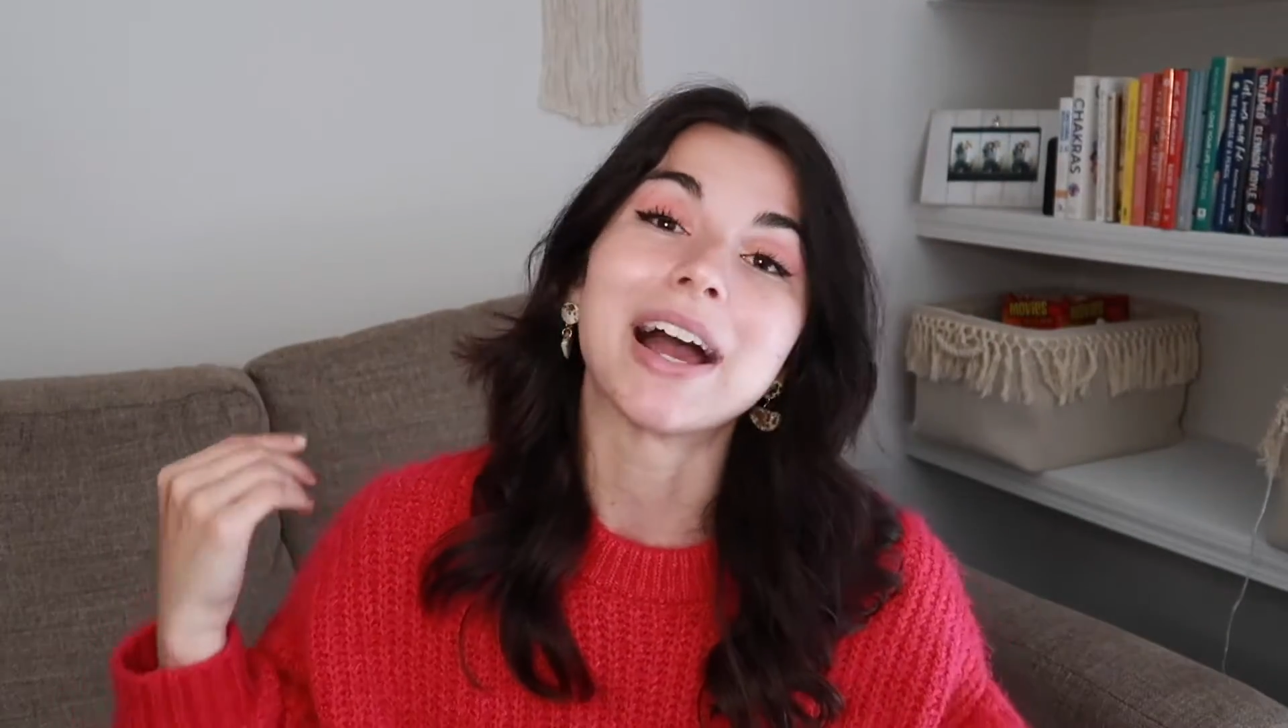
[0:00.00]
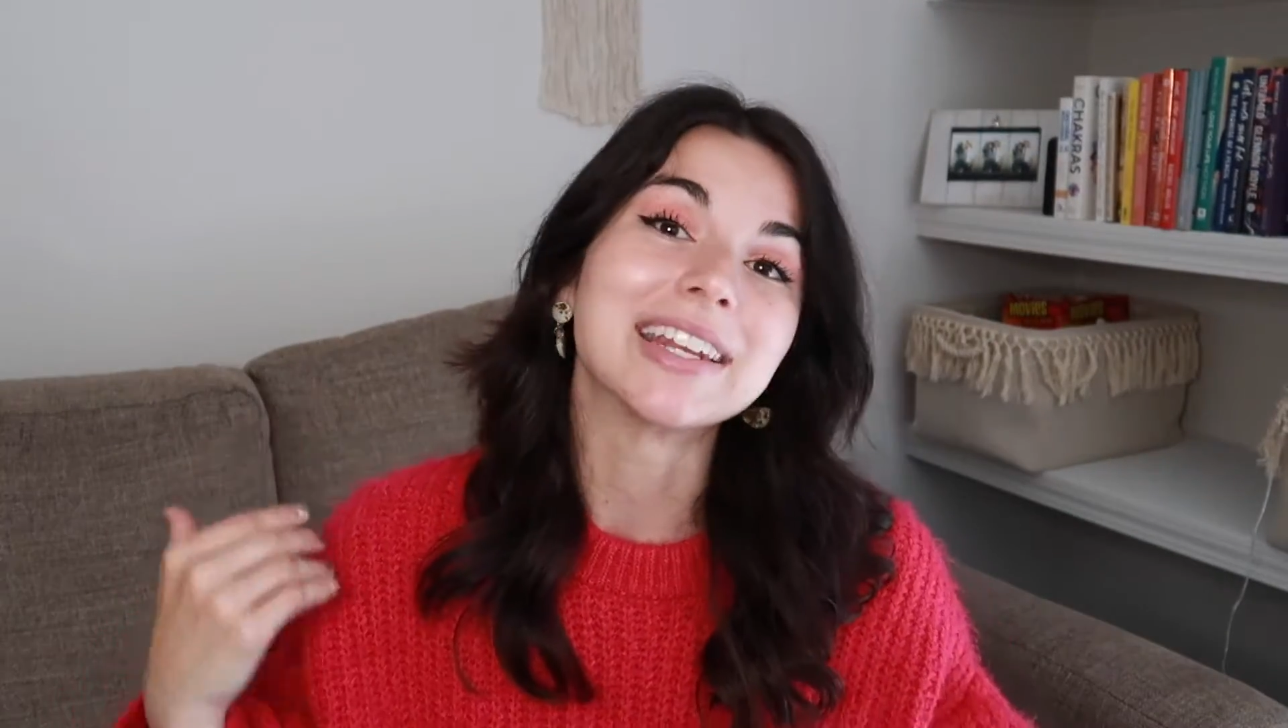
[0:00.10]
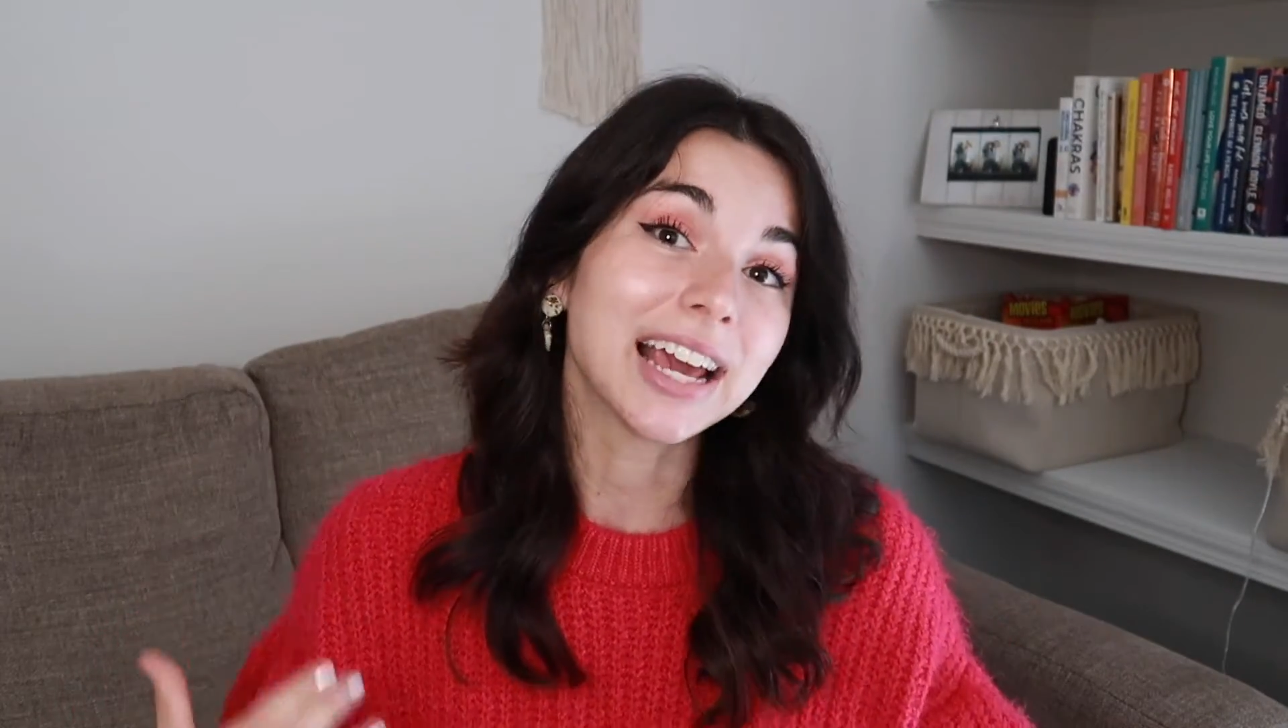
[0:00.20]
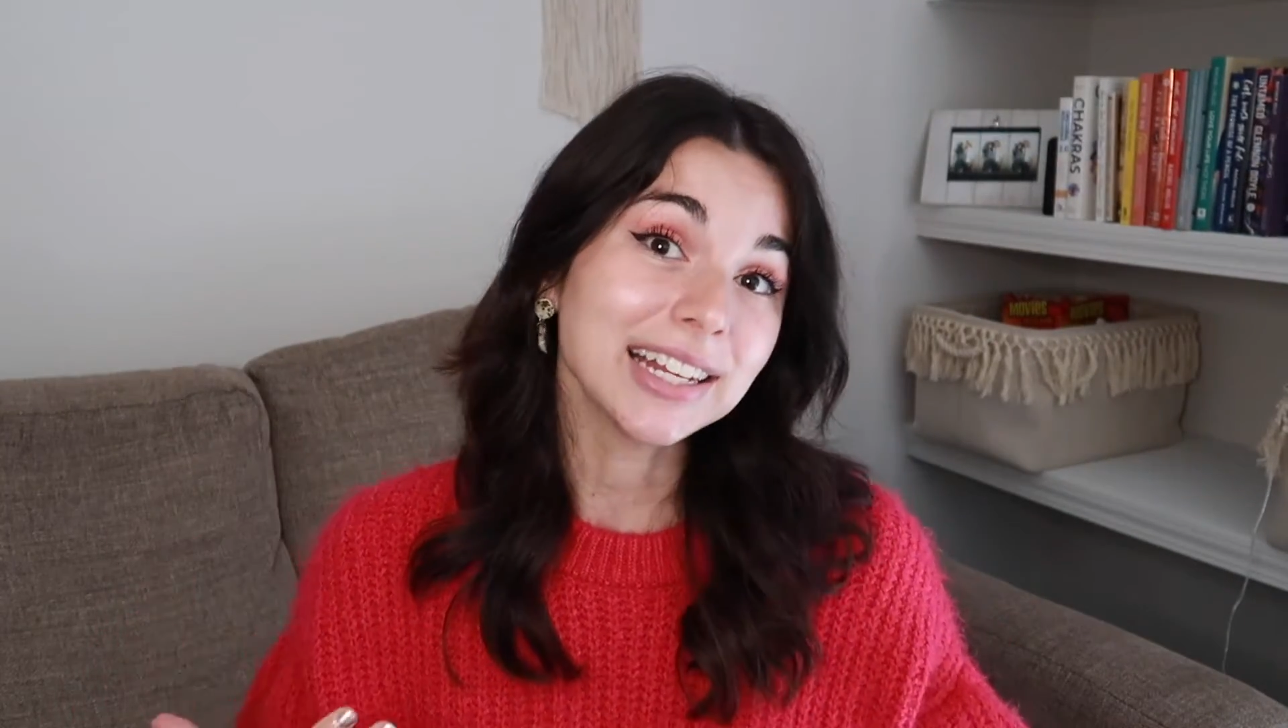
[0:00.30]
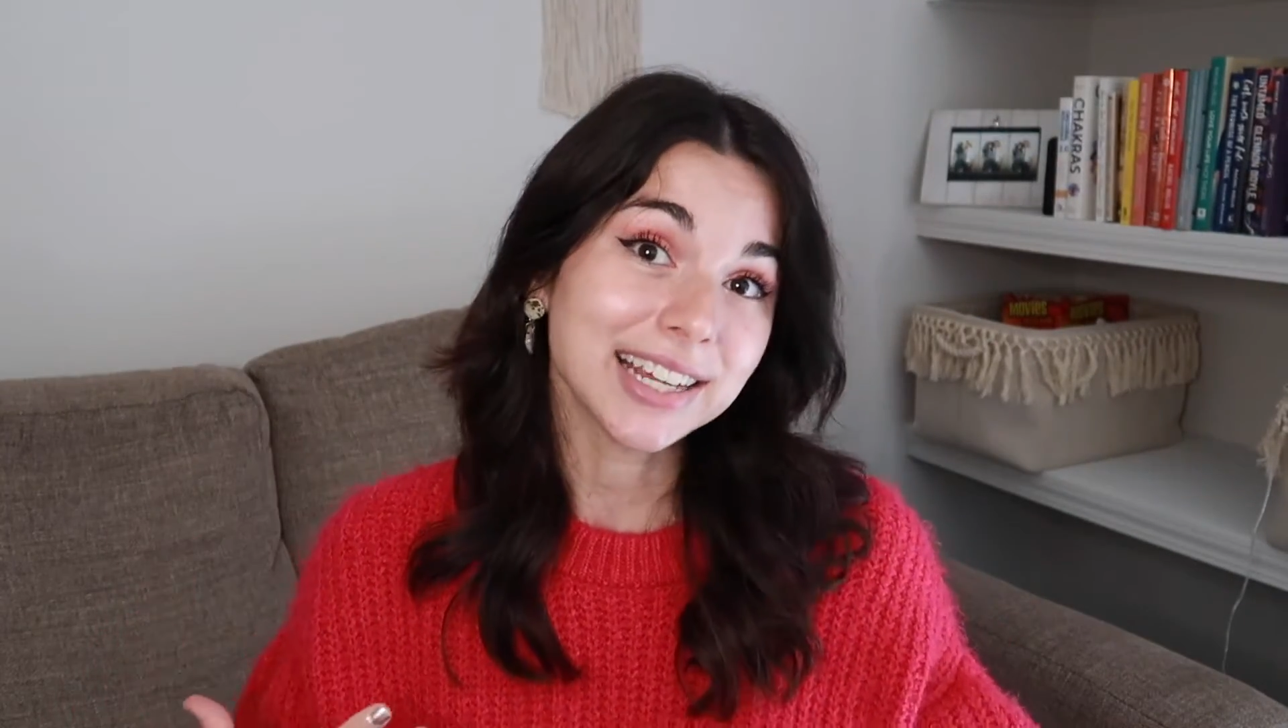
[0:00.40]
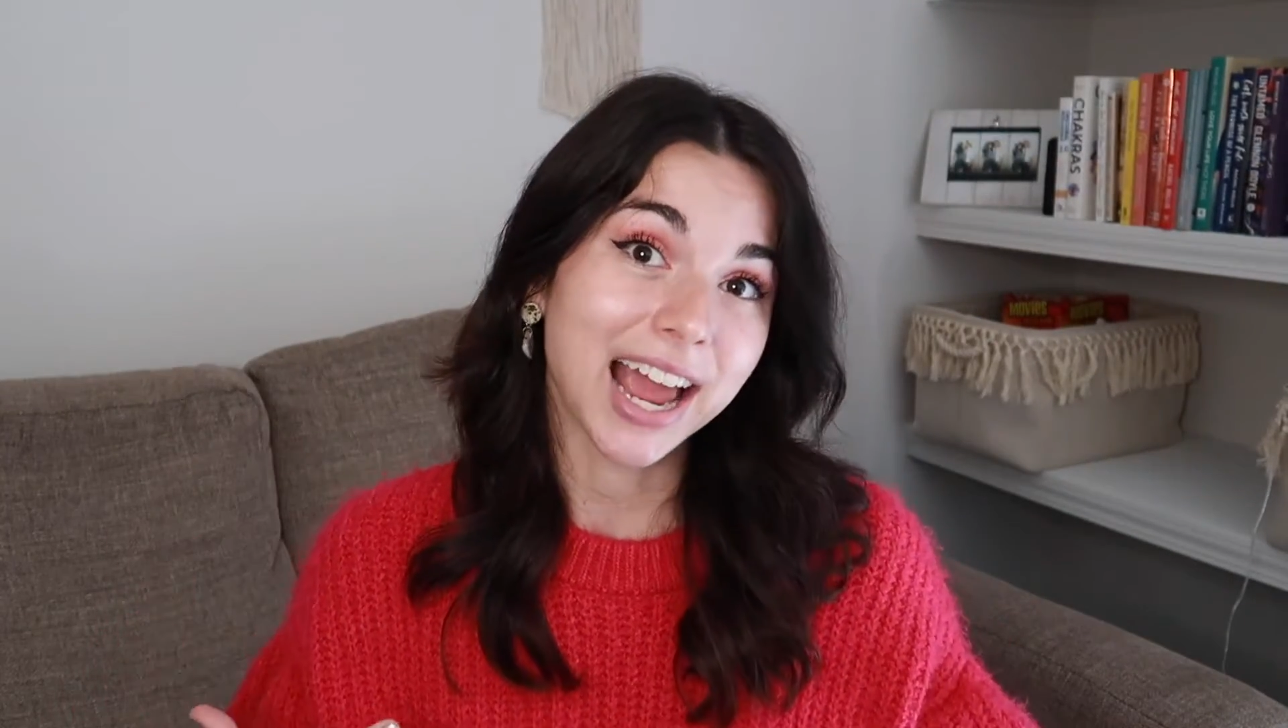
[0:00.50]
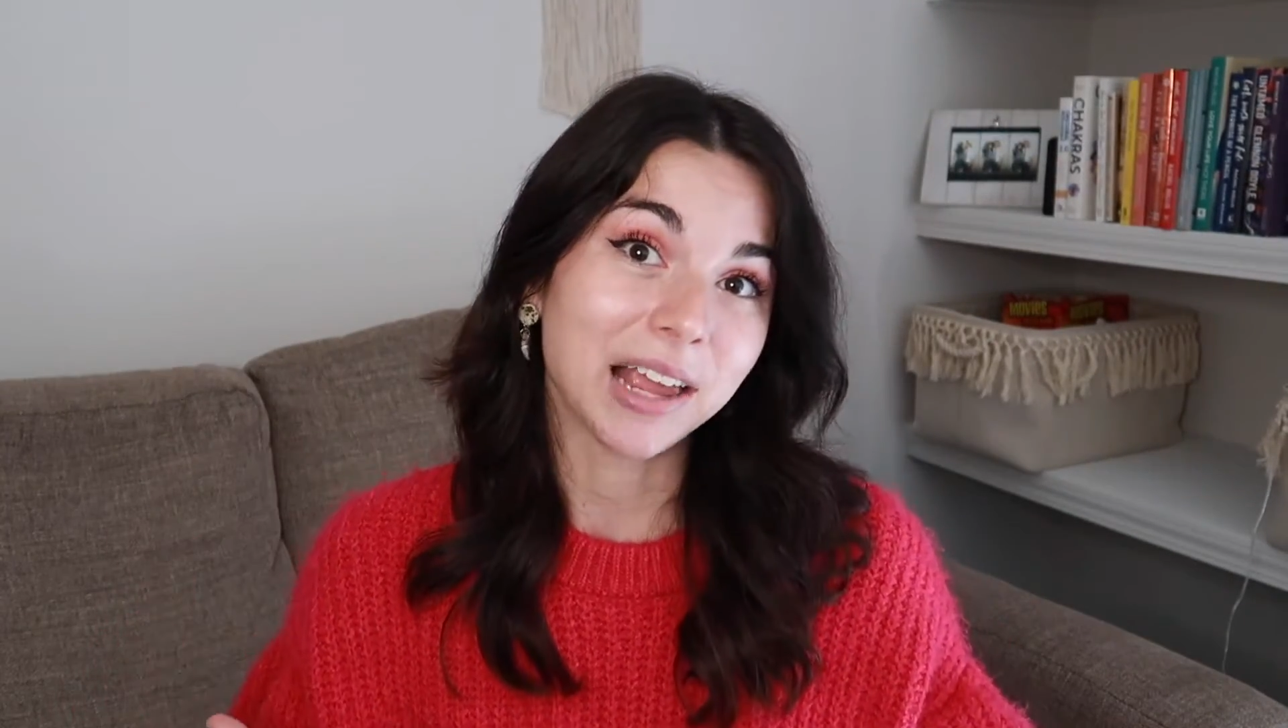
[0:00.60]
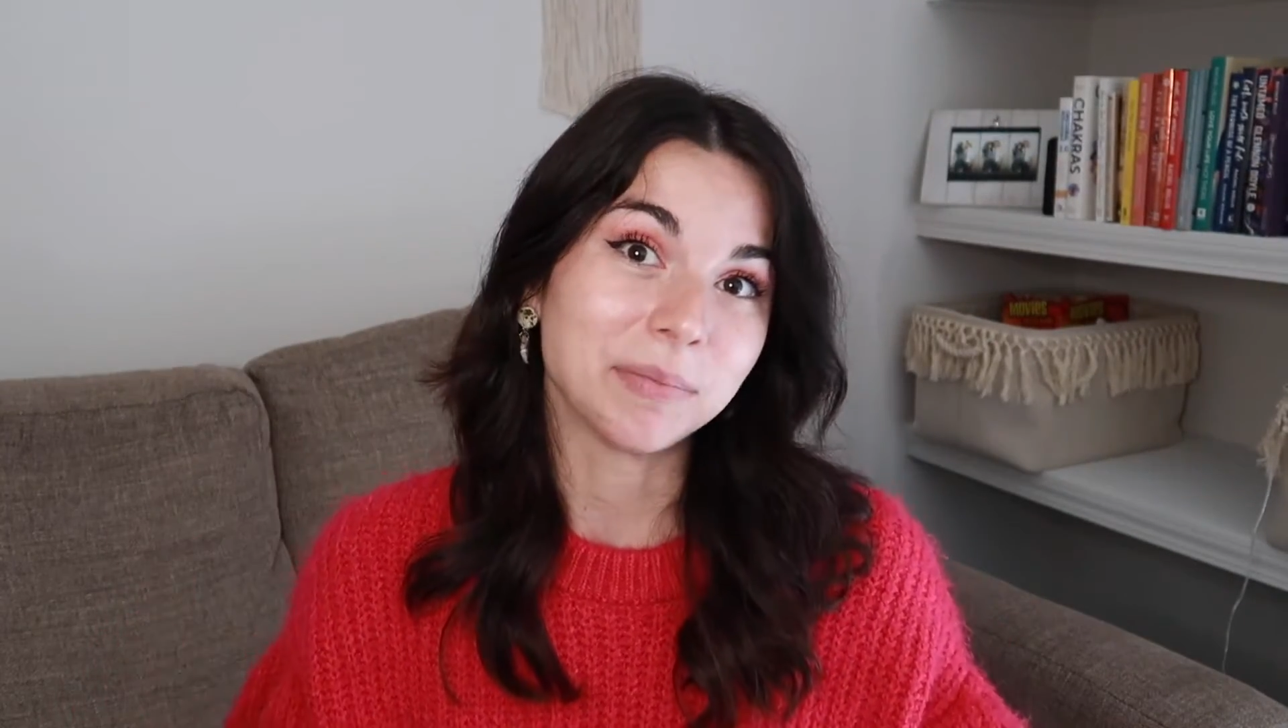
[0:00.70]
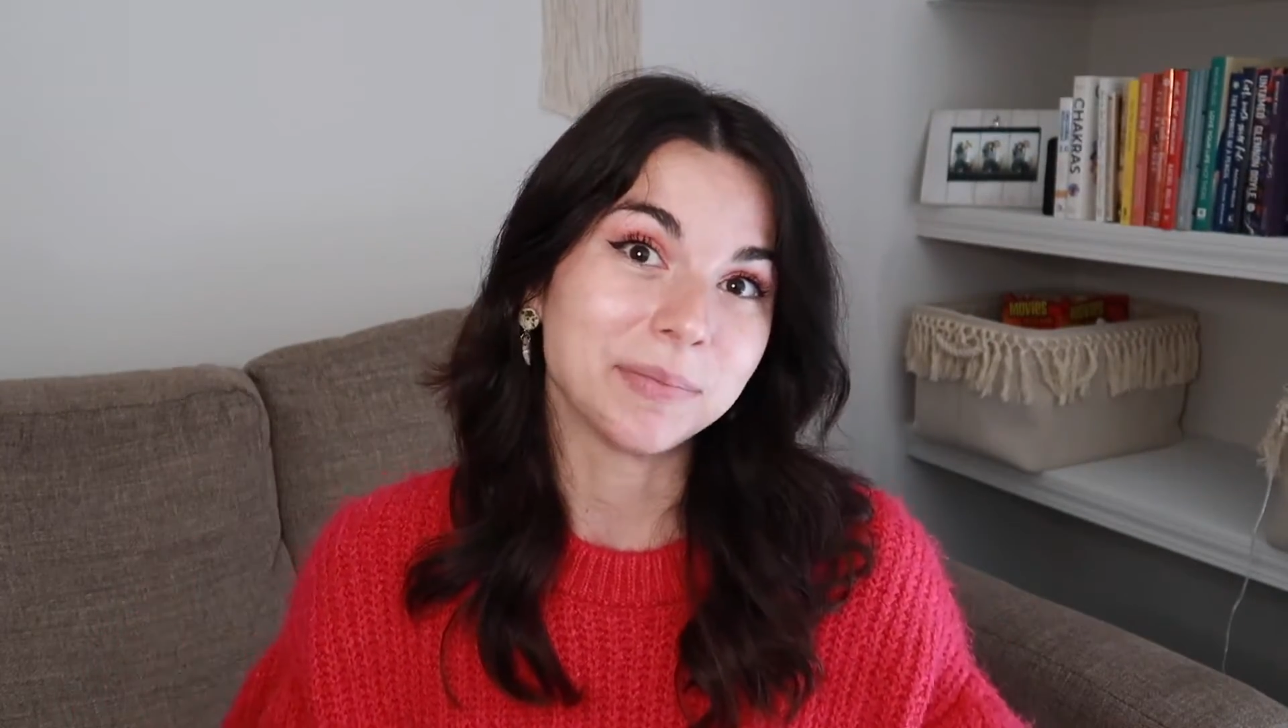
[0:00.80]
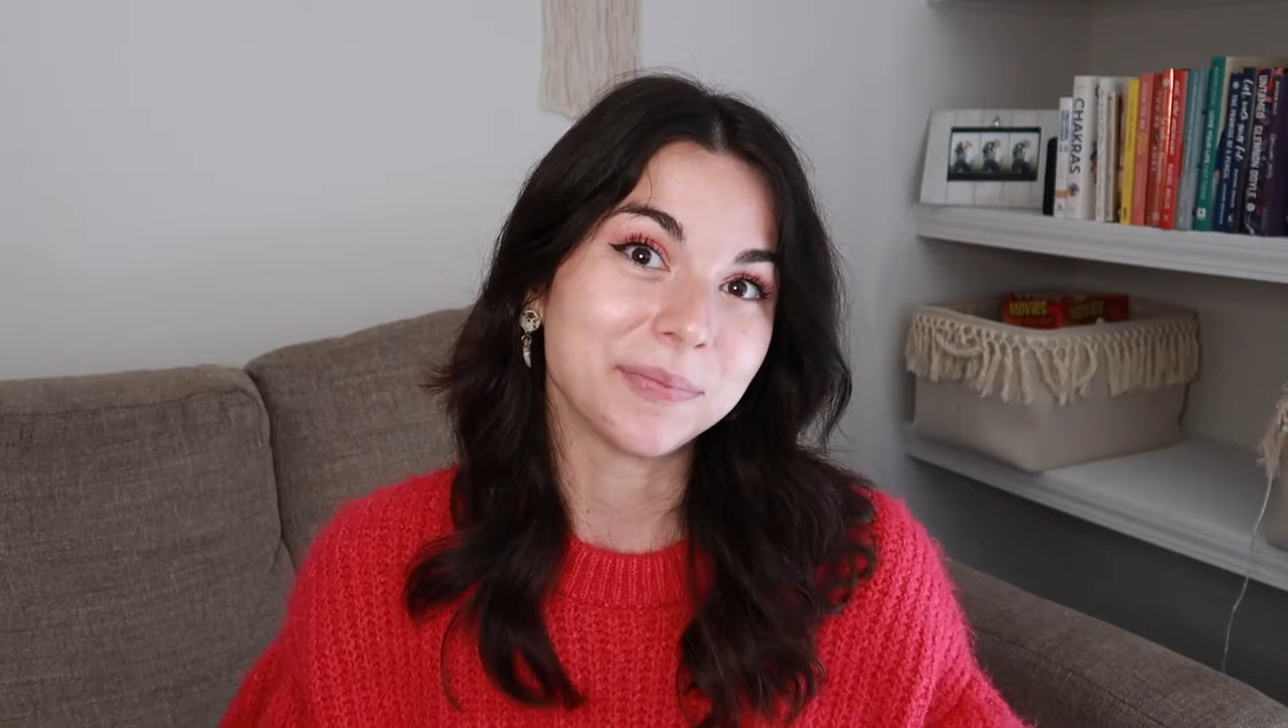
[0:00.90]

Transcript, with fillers: nighttime